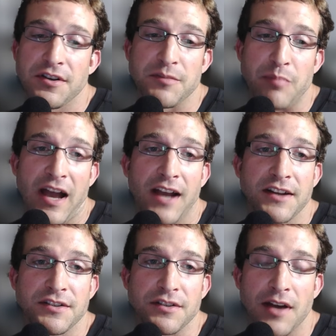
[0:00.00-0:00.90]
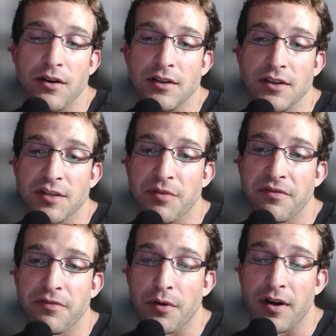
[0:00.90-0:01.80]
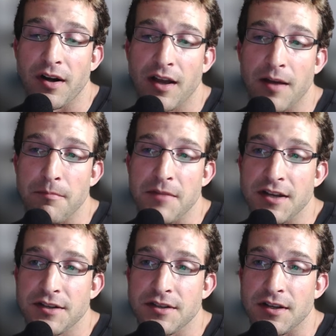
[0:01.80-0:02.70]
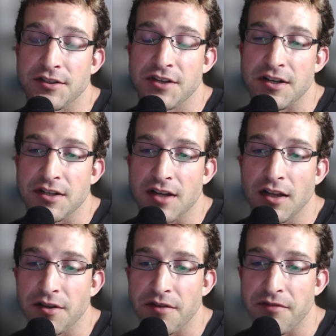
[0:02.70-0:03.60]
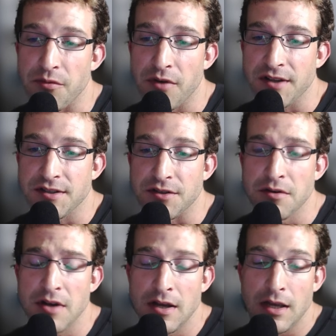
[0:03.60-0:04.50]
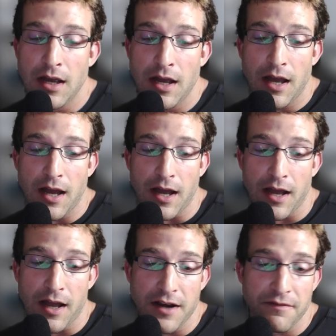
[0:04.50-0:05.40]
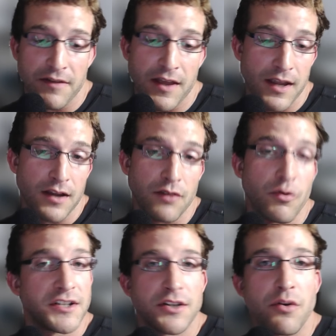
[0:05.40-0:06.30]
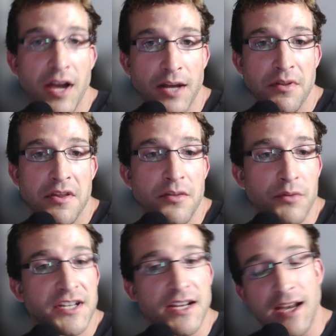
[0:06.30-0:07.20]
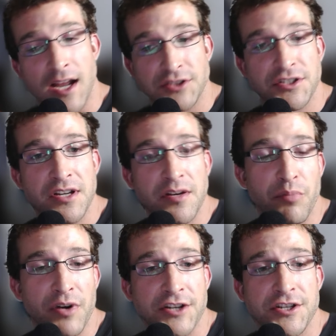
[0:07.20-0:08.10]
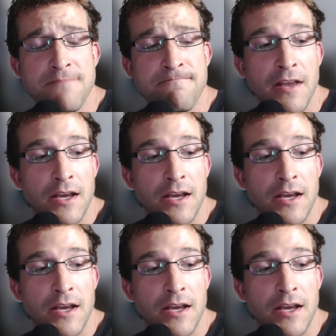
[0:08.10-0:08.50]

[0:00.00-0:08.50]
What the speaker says: back to how it looked before it changed color if you want us to, and if they want to go ahead with it, then we take an alginate impression.